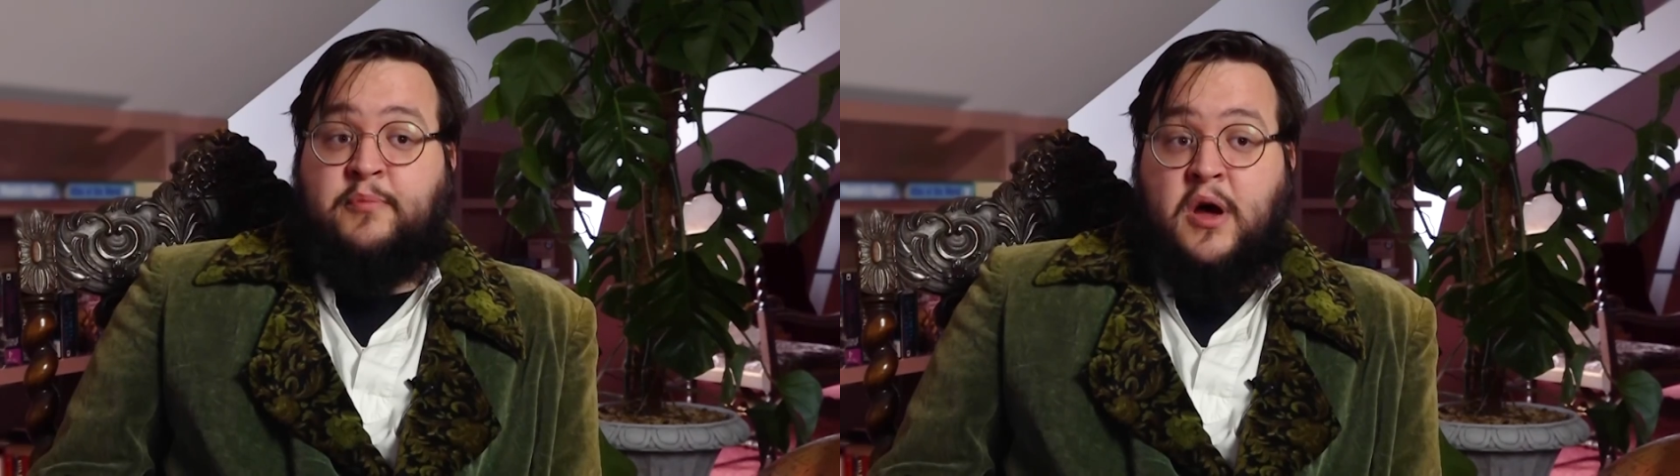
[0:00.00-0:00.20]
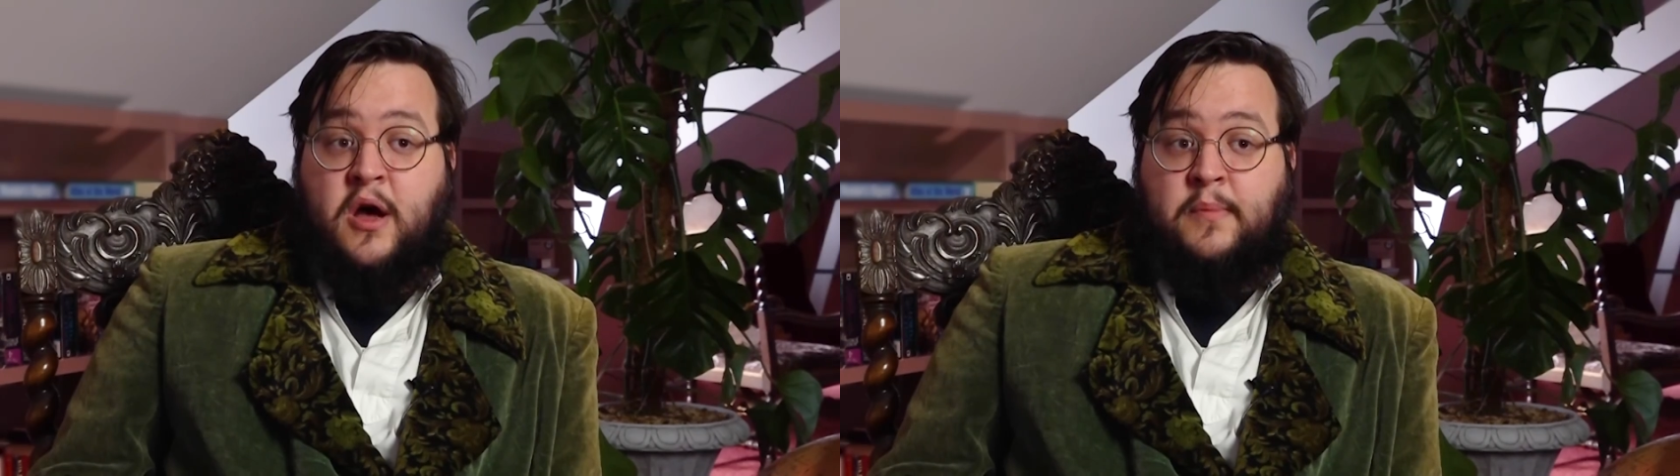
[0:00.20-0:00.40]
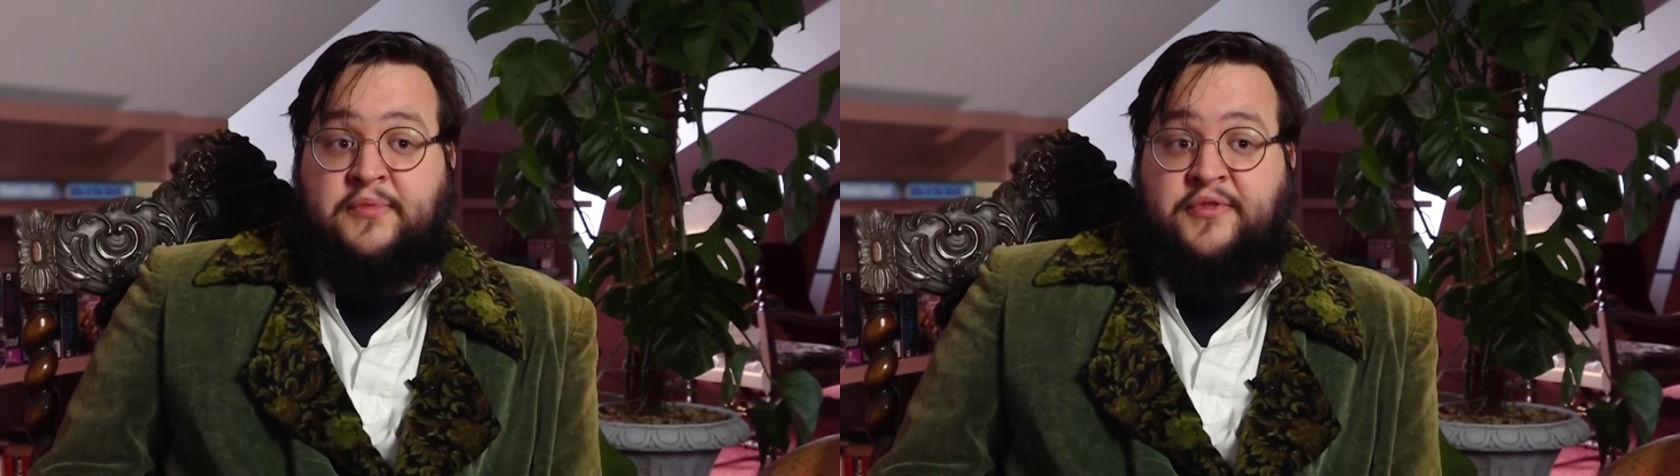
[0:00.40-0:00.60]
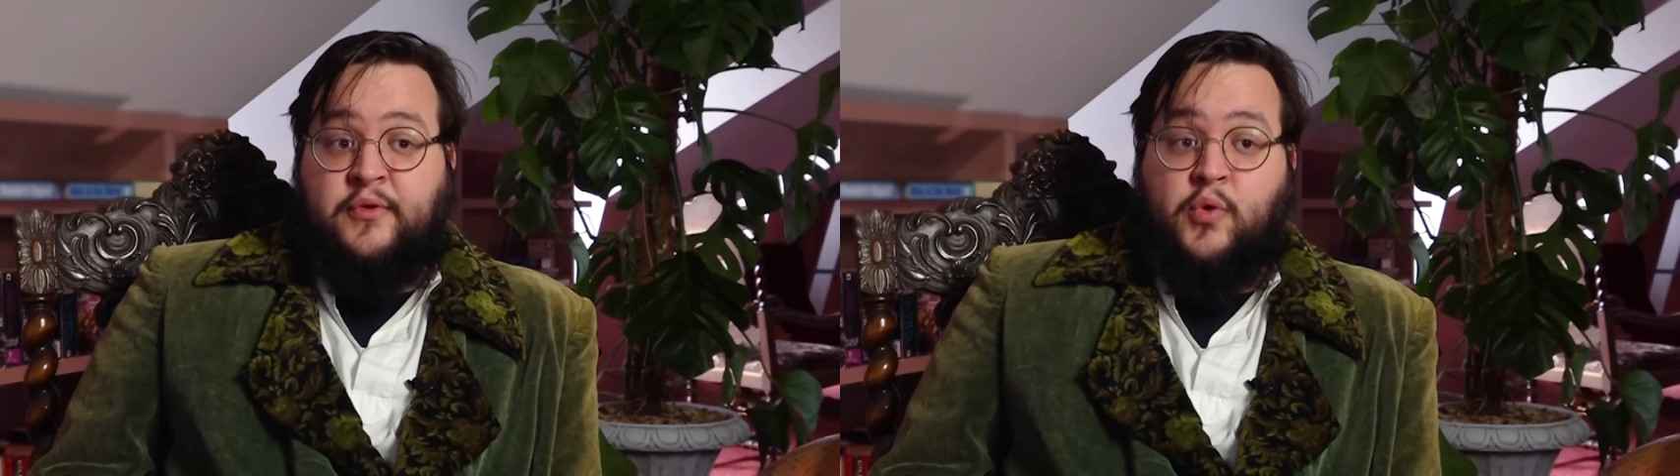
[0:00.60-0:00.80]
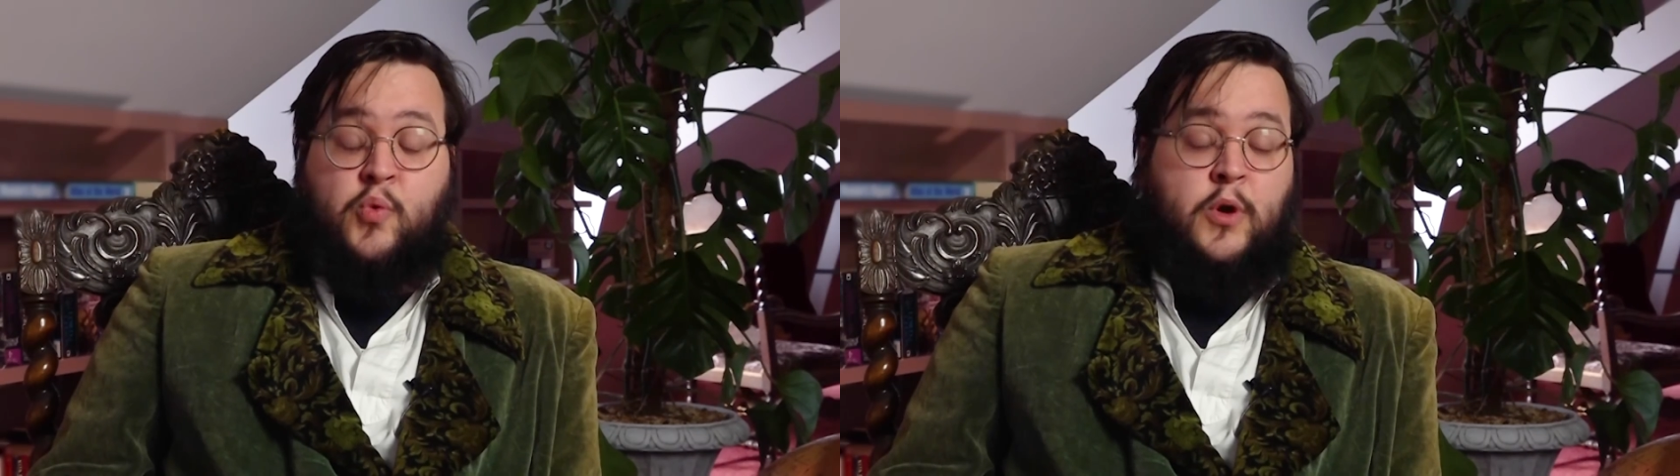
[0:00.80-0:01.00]
pops
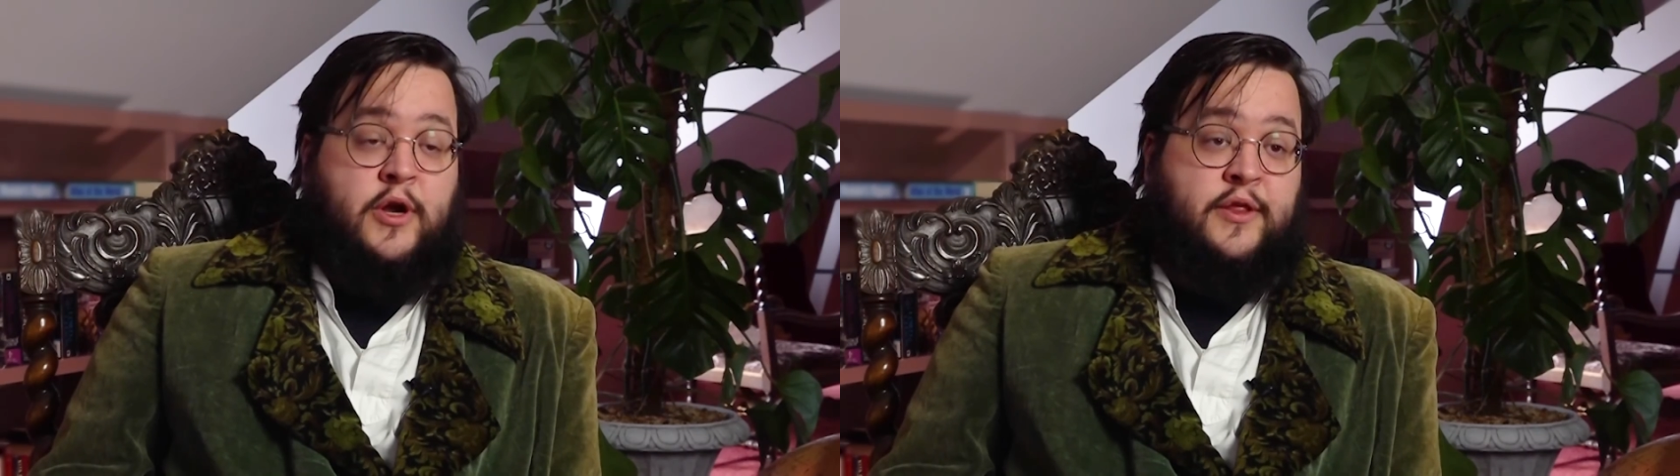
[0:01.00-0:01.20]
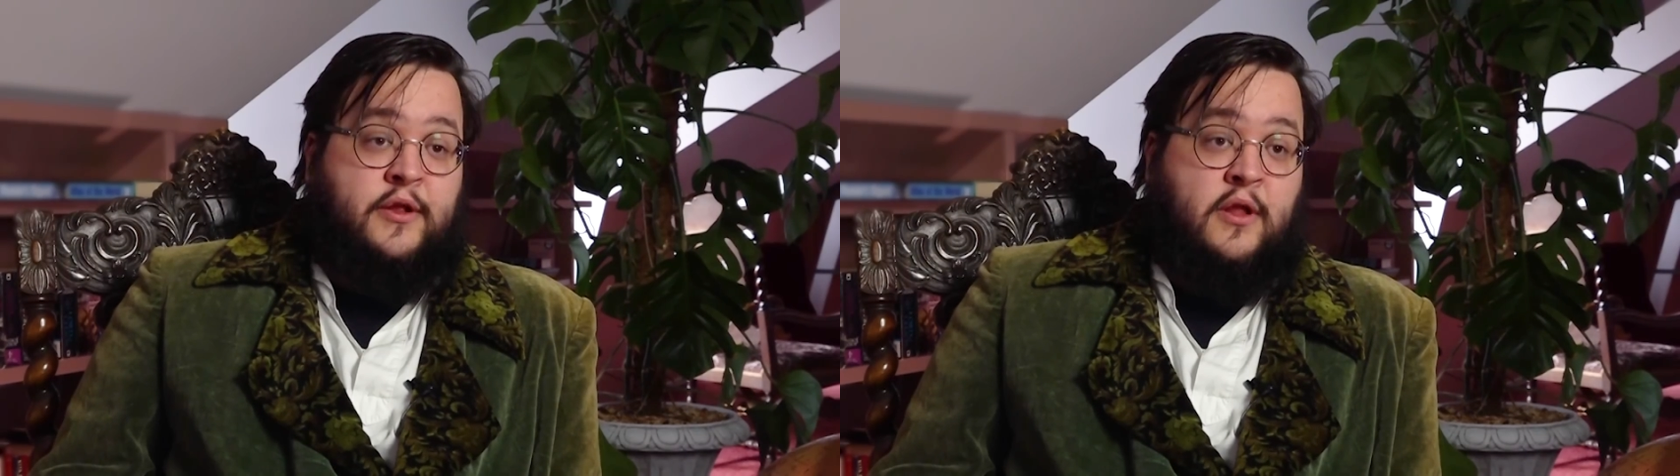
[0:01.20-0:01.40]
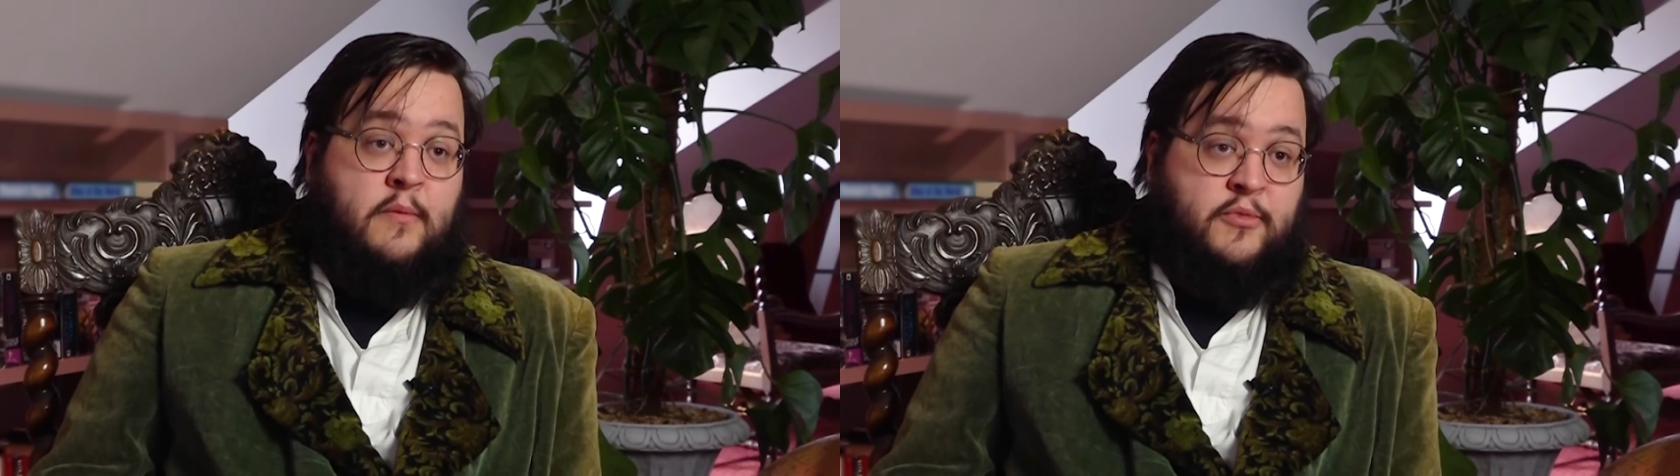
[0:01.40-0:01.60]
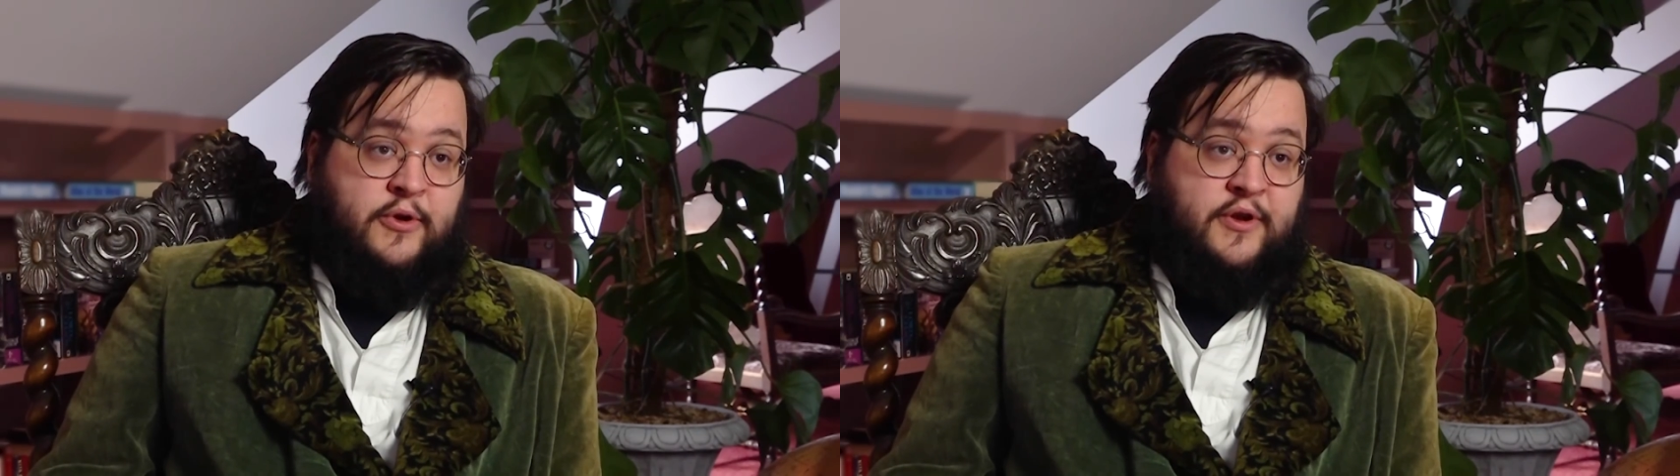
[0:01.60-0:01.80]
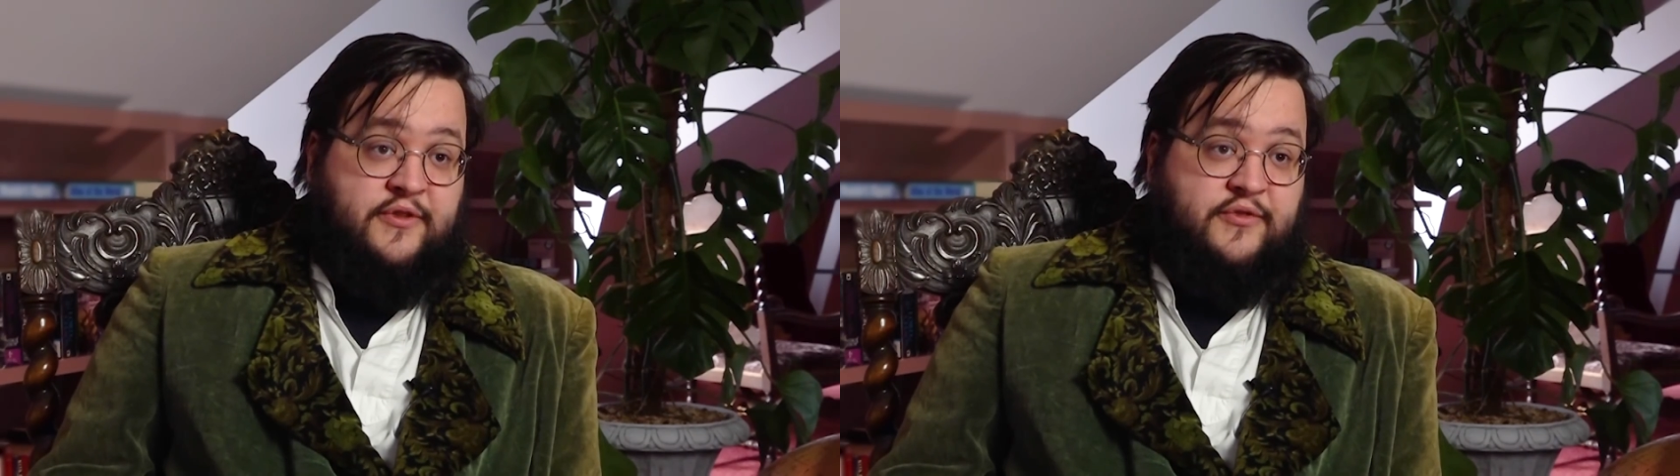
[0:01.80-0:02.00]
who work in the lumber
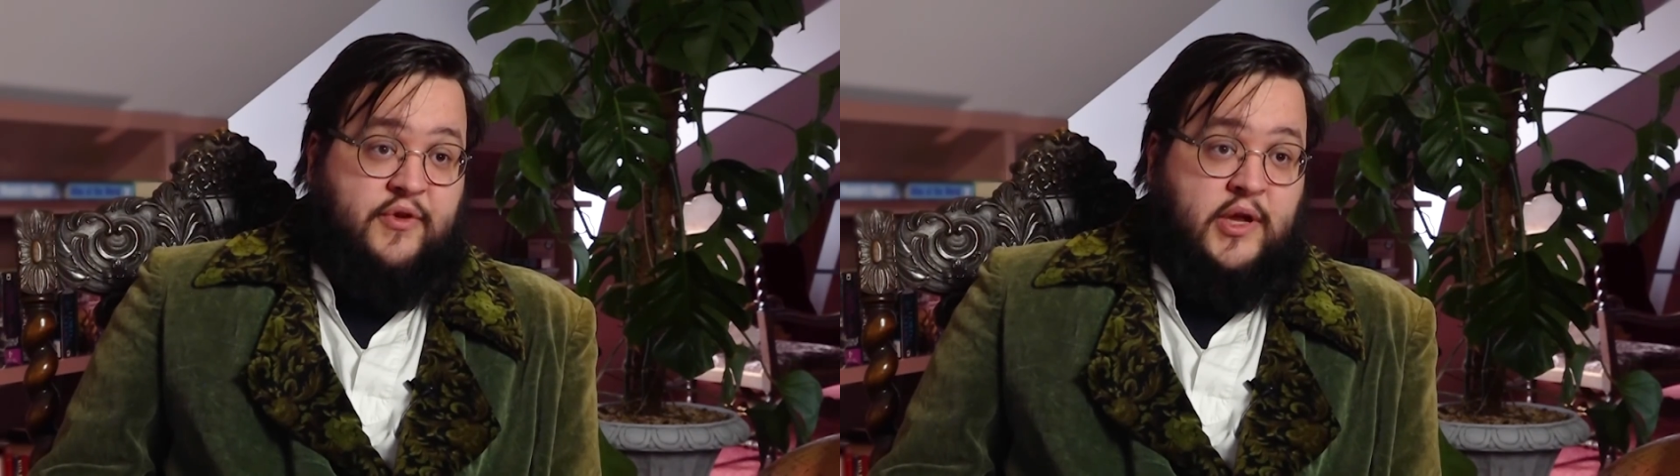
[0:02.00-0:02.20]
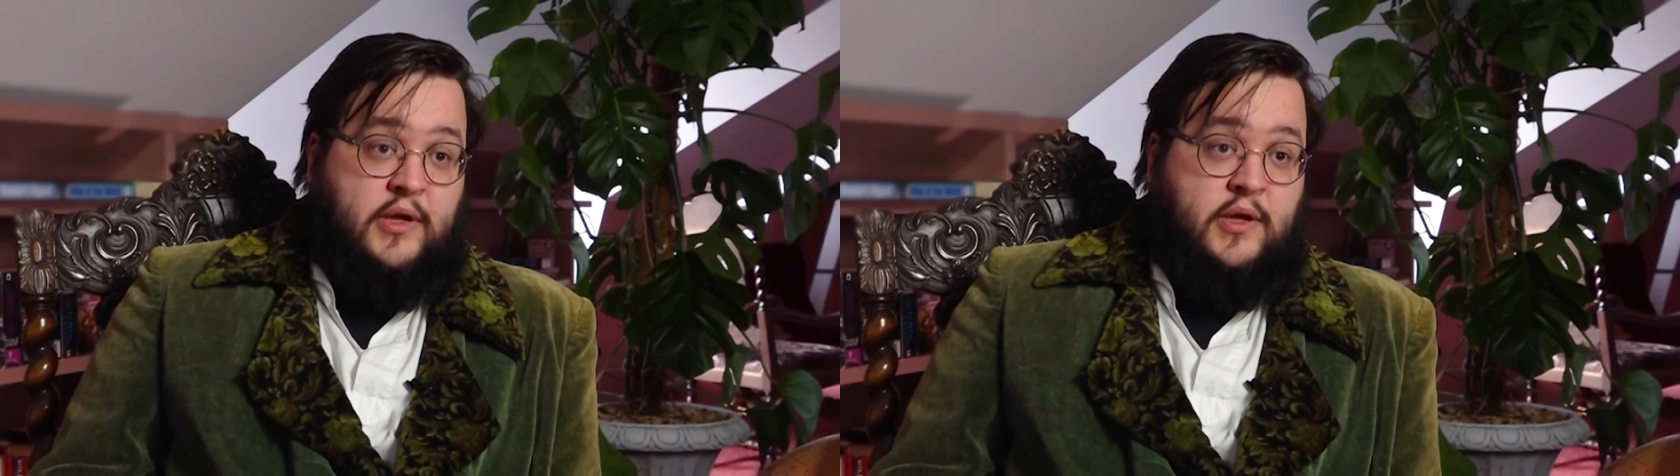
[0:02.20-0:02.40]
industry